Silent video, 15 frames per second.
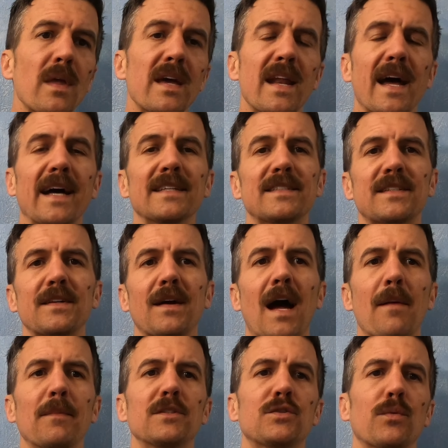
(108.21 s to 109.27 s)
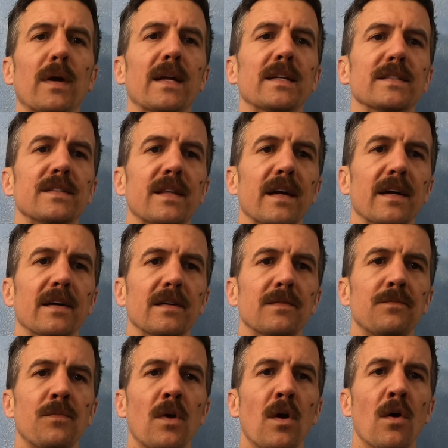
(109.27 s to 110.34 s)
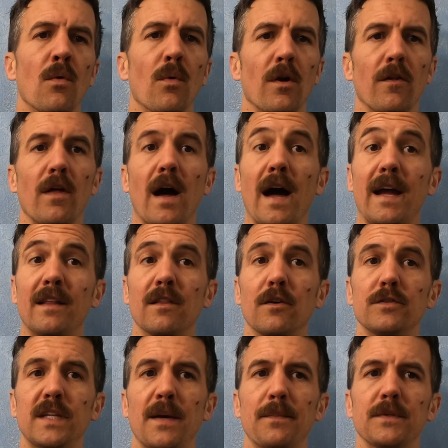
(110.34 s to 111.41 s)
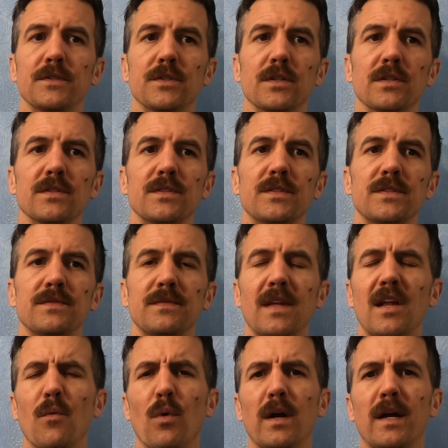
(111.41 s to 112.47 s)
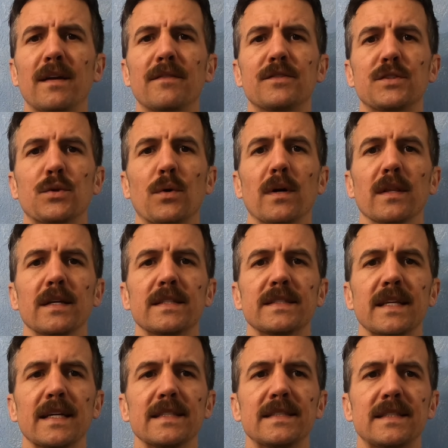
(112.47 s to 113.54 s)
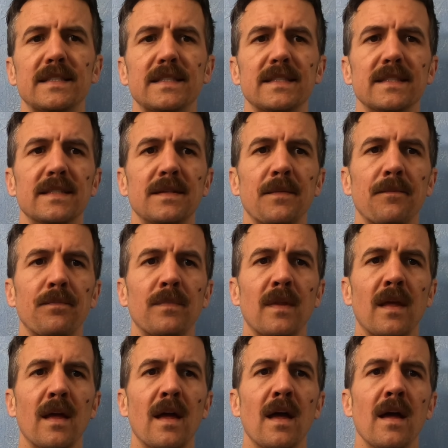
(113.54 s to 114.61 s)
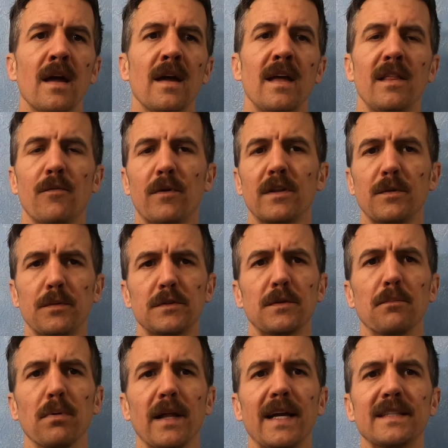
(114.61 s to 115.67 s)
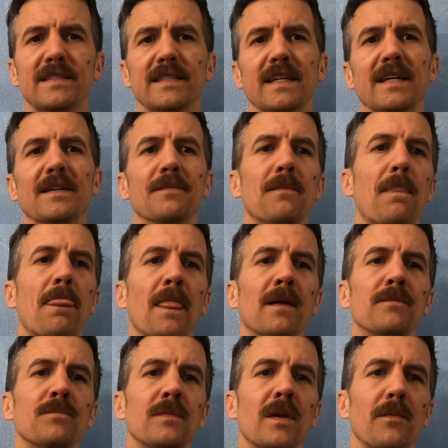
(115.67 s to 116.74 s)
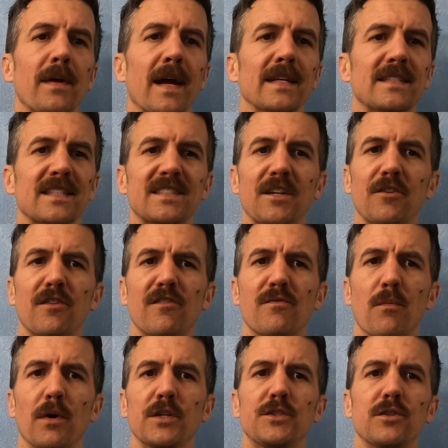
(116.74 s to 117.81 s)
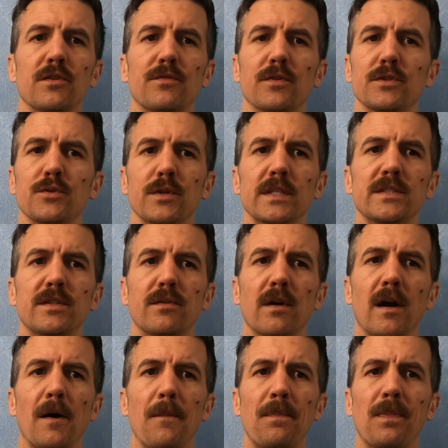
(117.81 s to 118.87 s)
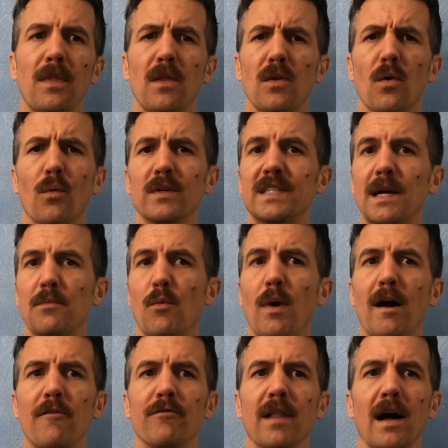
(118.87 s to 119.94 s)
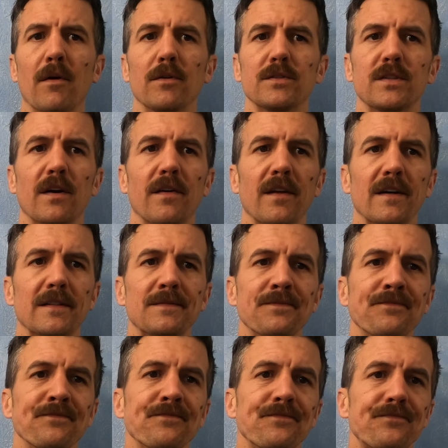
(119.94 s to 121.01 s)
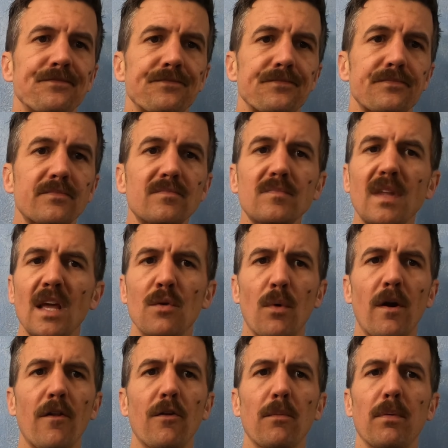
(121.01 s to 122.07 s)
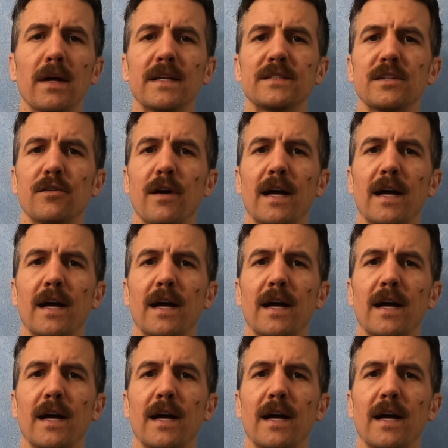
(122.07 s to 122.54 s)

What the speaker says: and ask, how much rain is there? What are the high and low temperatures? And what kind of soil exists? And then we're going to put some plants in. And we ask, is there enough moisture for trees to grow? What type of wildflowers are there? And what other plants and